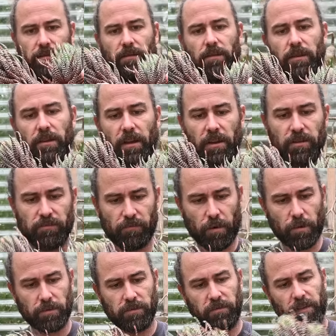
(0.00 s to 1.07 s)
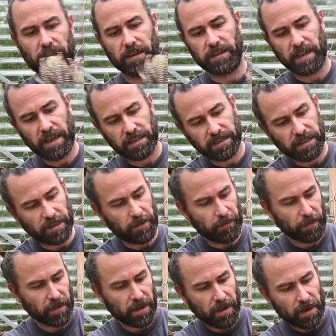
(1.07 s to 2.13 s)
Look at those roots, fantastic.
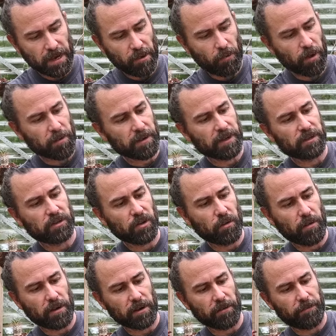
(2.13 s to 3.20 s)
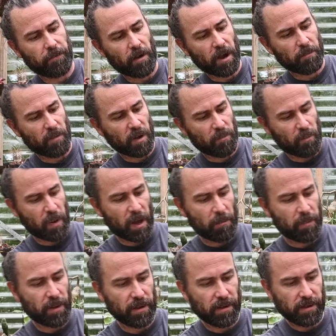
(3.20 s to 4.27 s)
Now what I'm going to do, I'm going to find my pup.